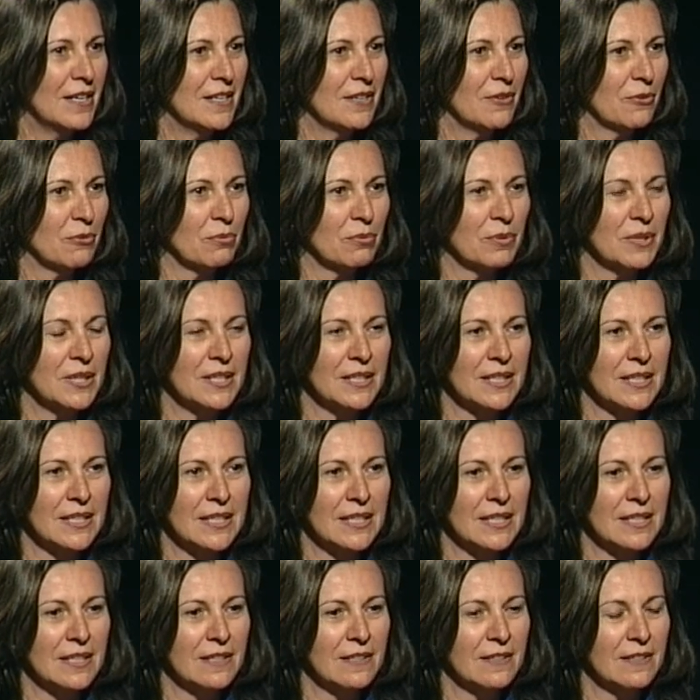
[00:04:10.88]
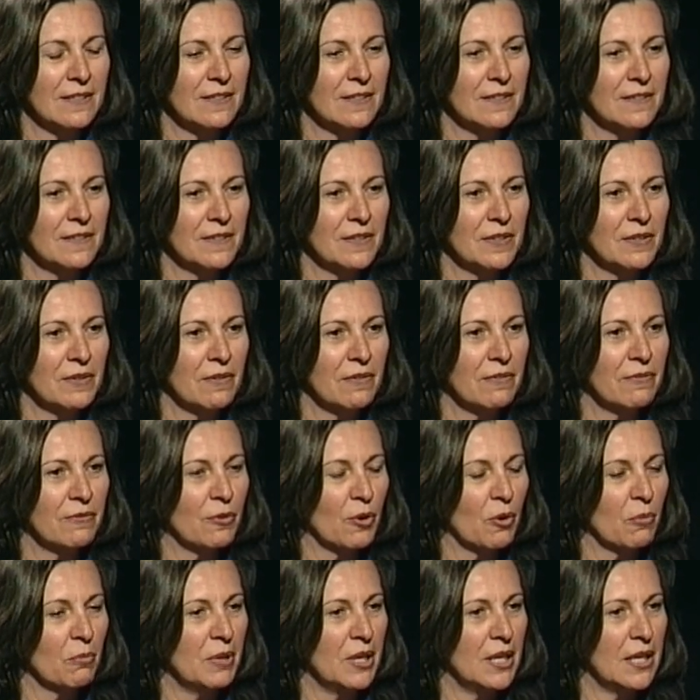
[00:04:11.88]
Really,
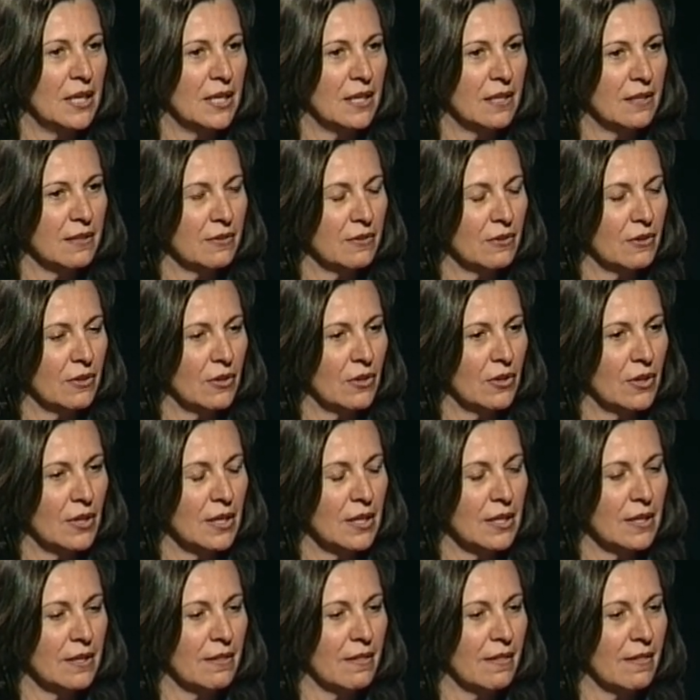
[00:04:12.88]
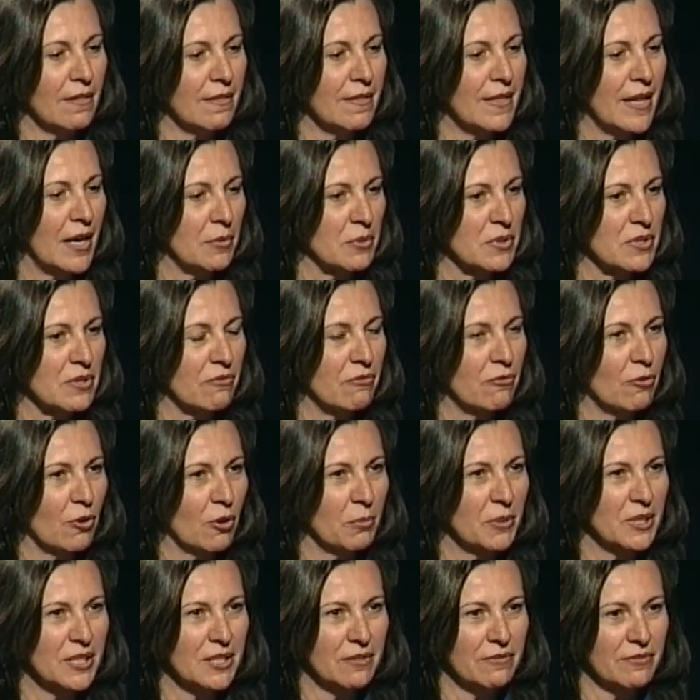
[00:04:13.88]
for me, that was a
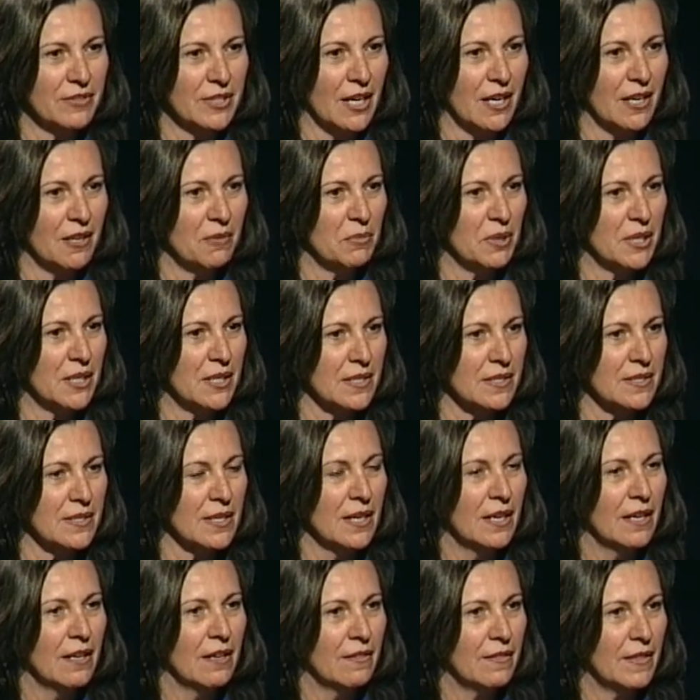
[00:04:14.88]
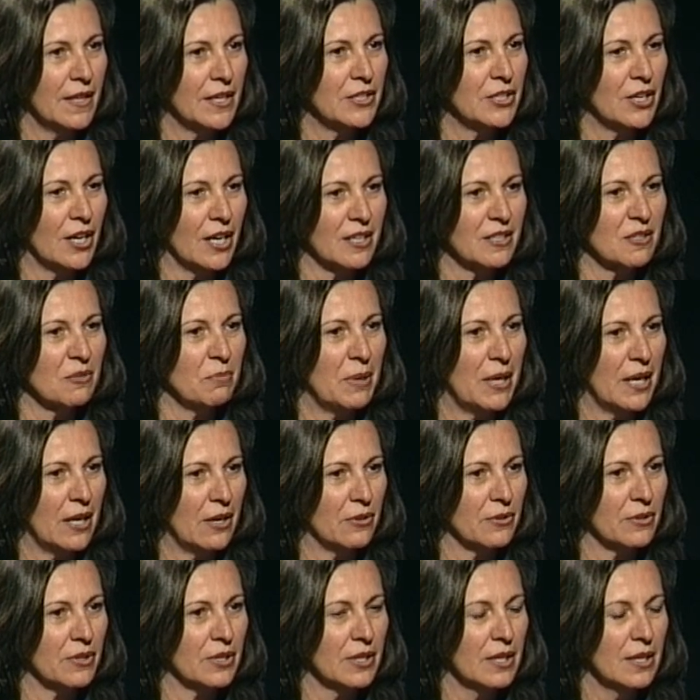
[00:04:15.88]
formative time because they talked
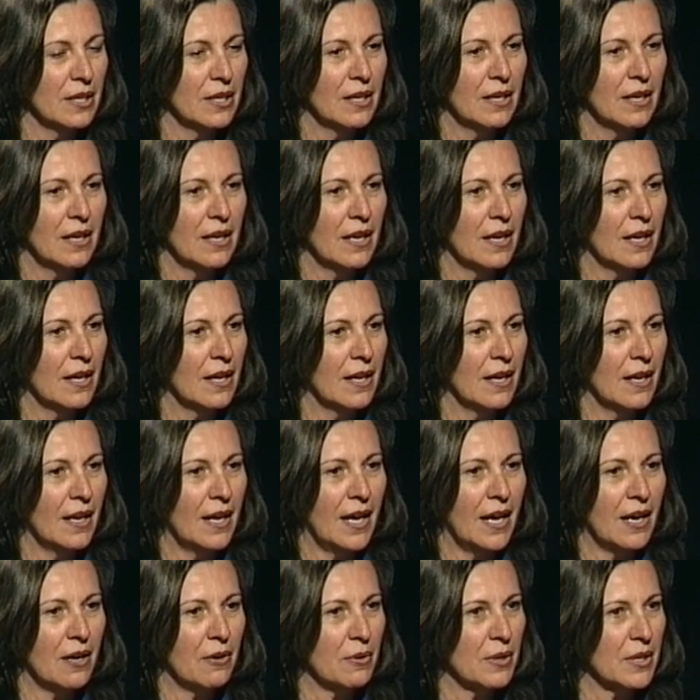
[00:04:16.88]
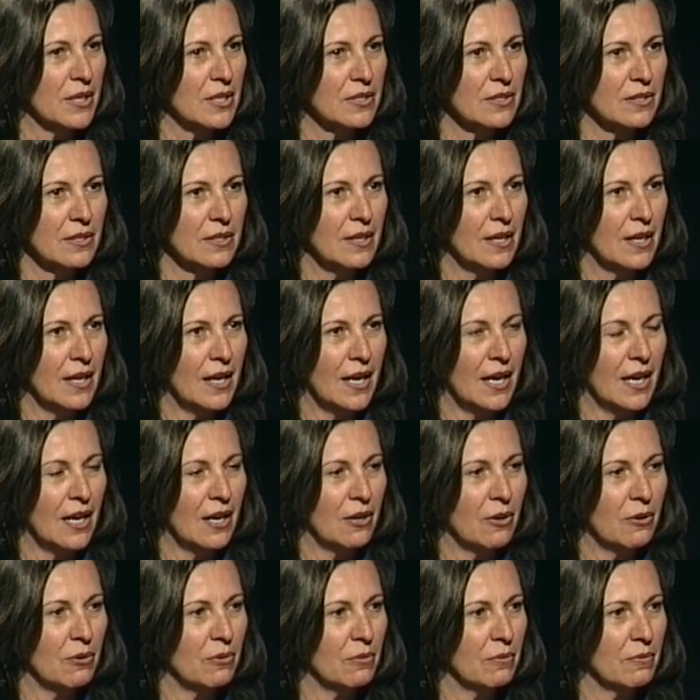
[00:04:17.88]
about
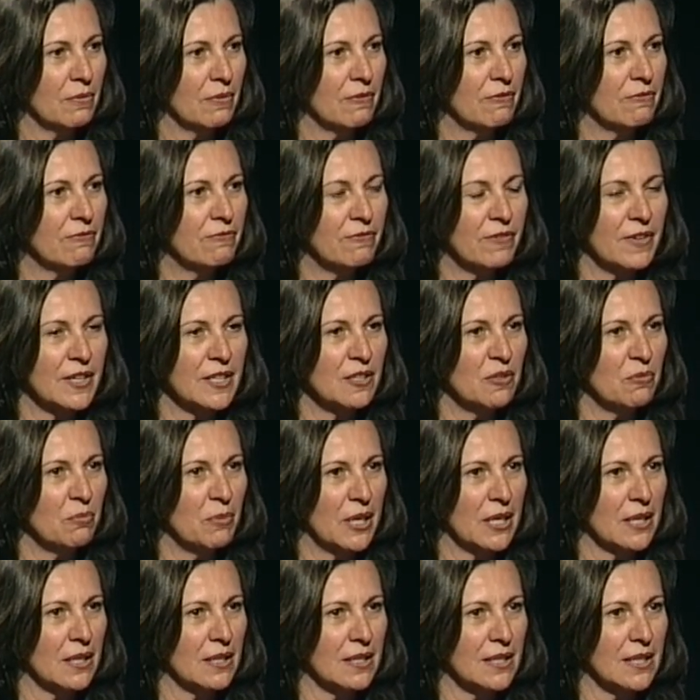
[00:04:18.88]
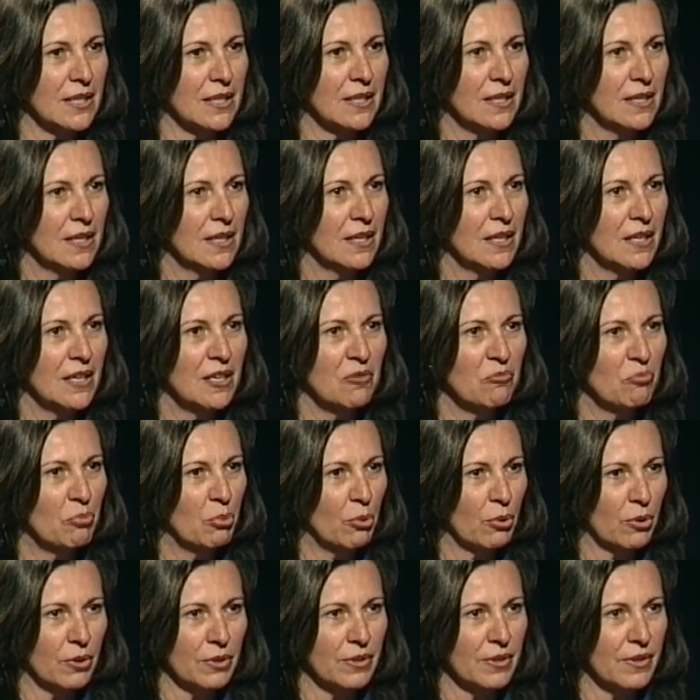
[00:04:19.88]
how fundamentally
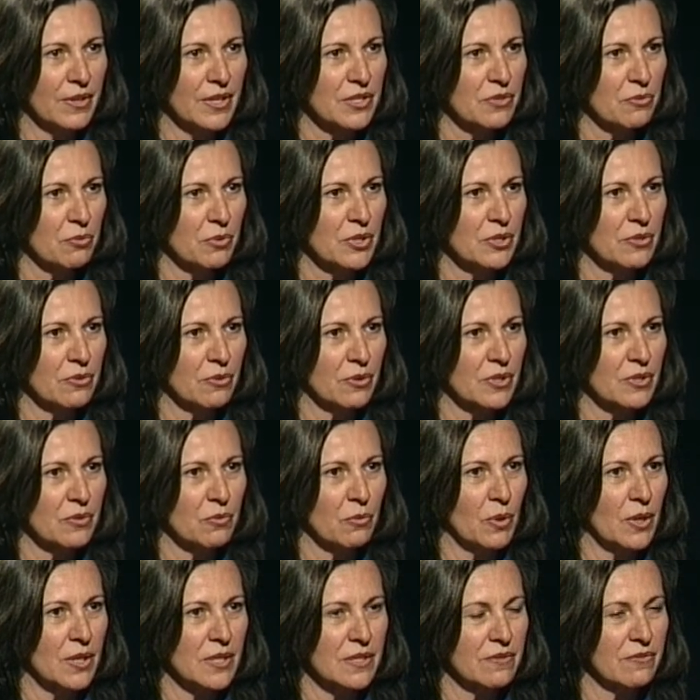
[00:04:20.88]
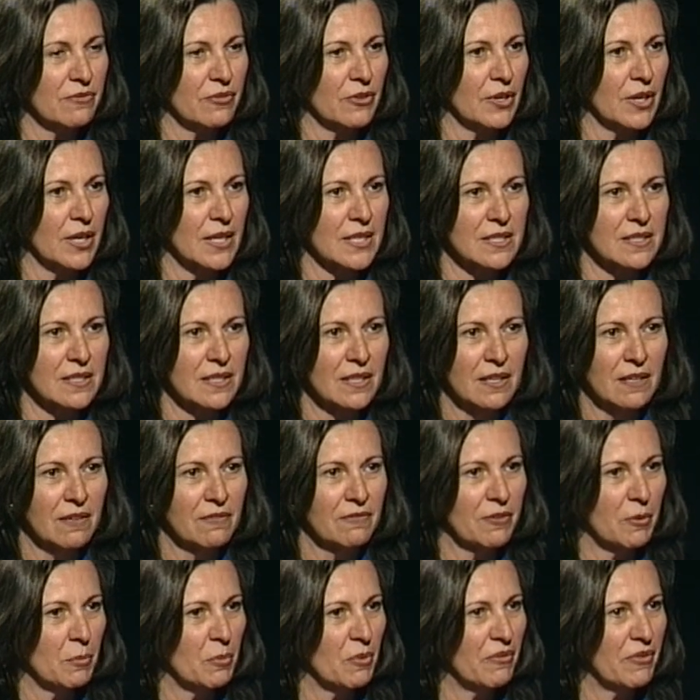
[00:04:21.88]
important this resource was for us
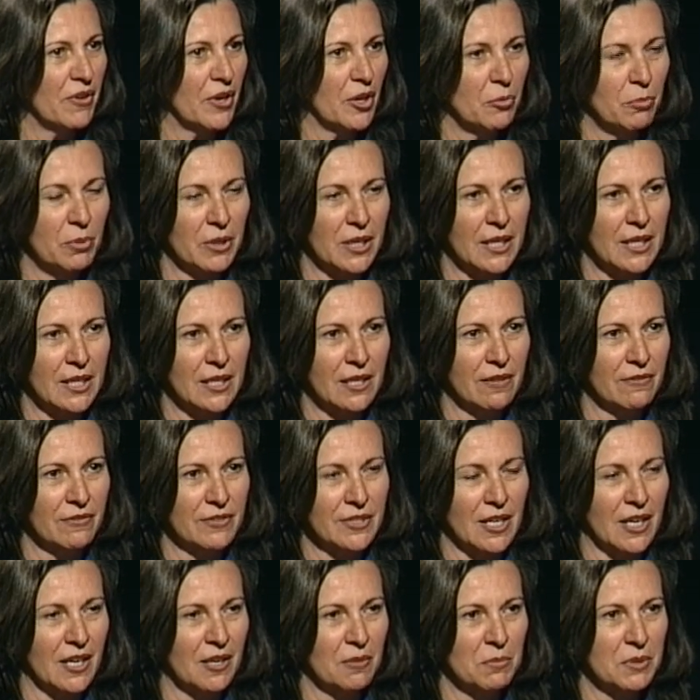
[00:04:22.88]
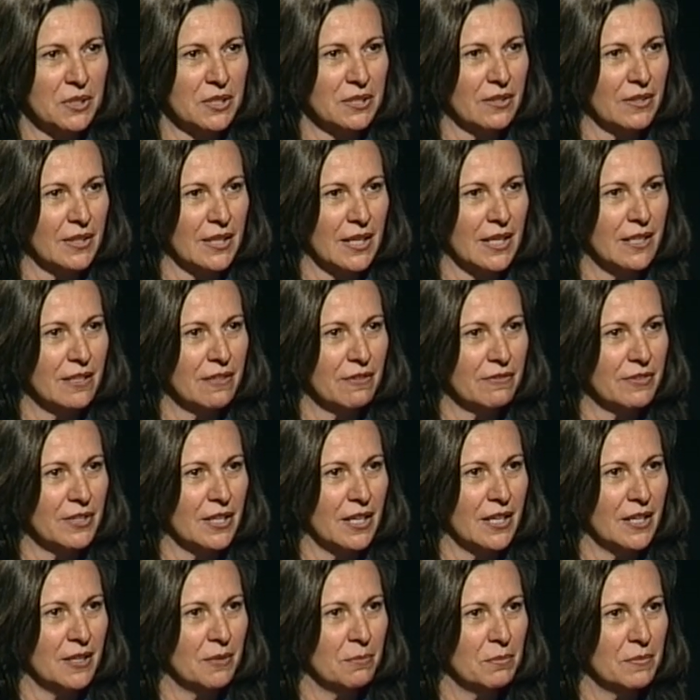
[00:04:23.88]
from the very beginning of time until the end of
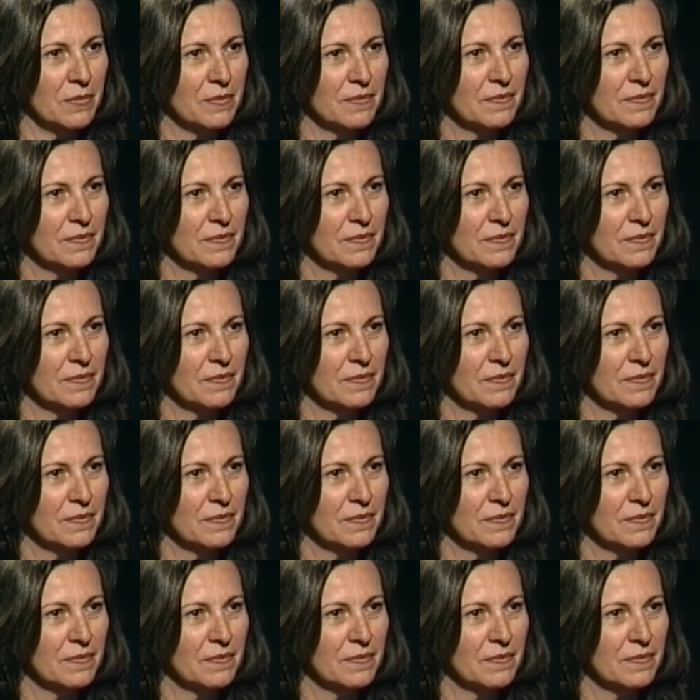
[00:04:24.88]
time.